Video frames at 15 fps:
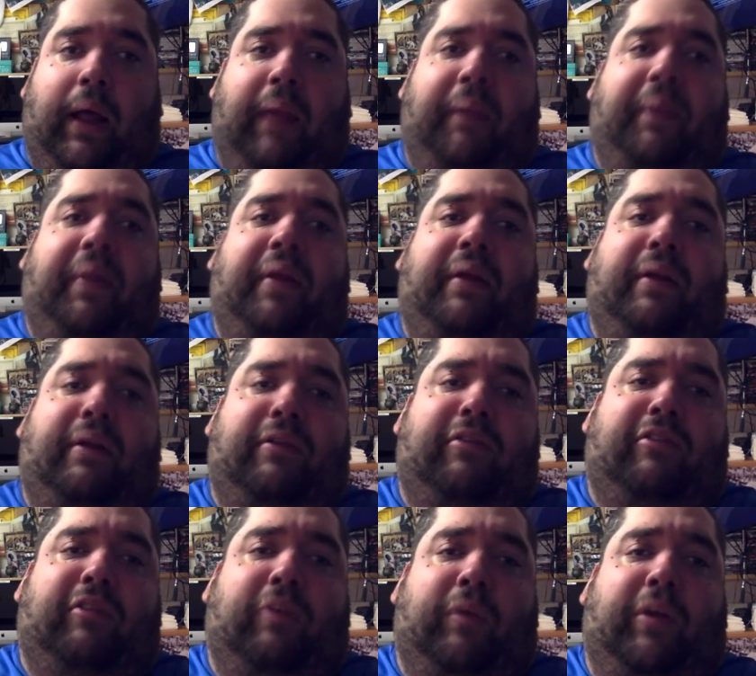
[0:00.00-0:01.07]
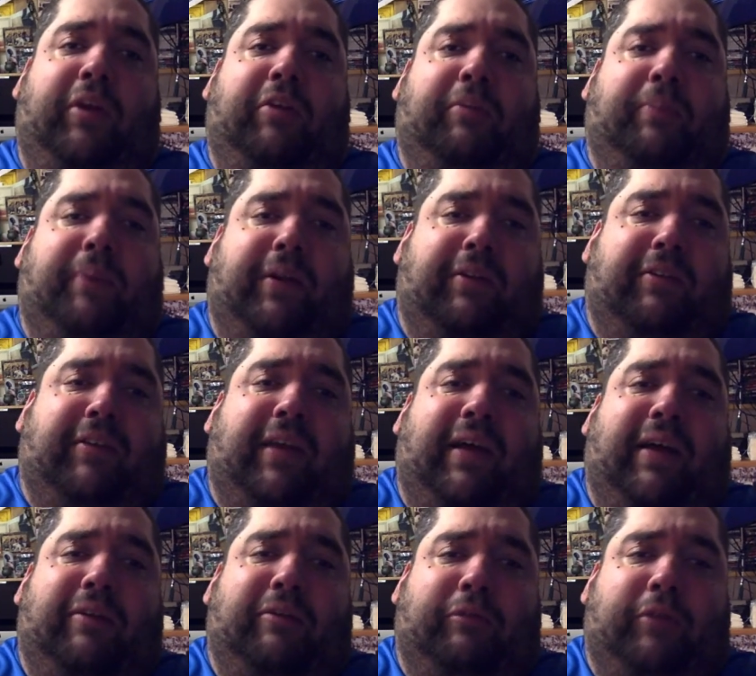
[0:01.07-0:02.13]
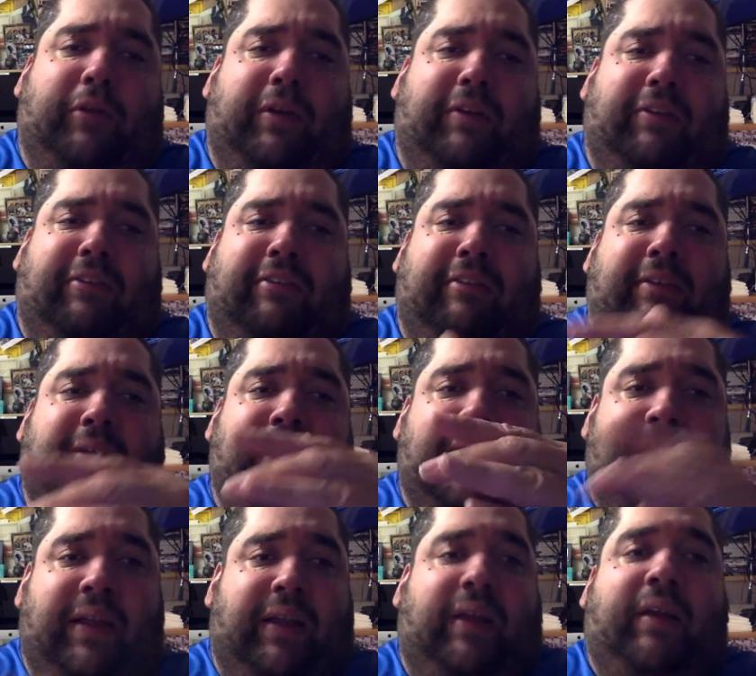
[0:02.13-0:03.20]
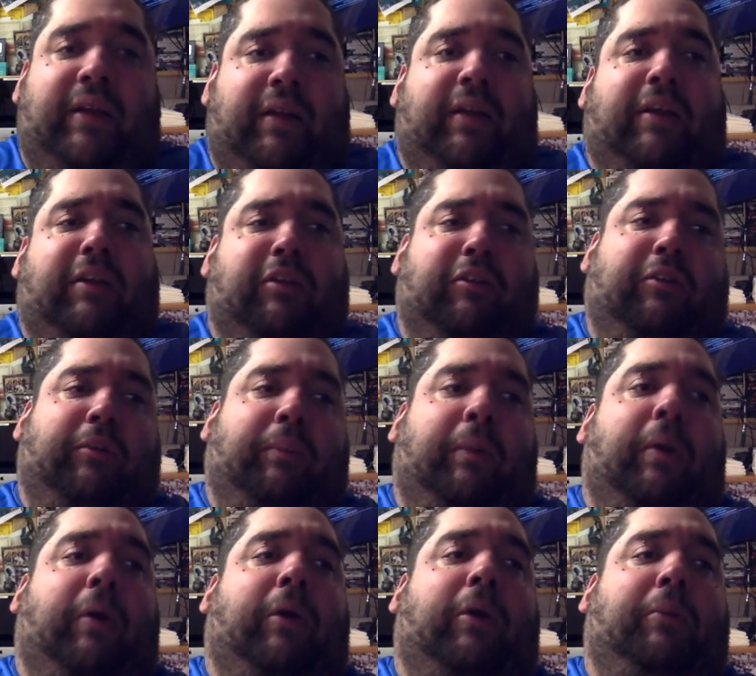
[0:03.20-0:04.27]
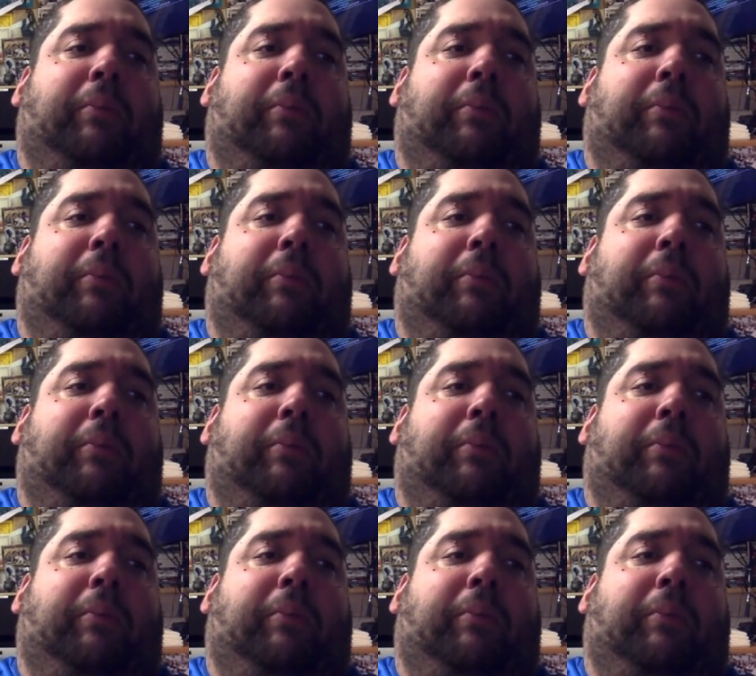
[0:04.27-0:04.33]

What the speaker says: think Sony's press conference is tomorrow or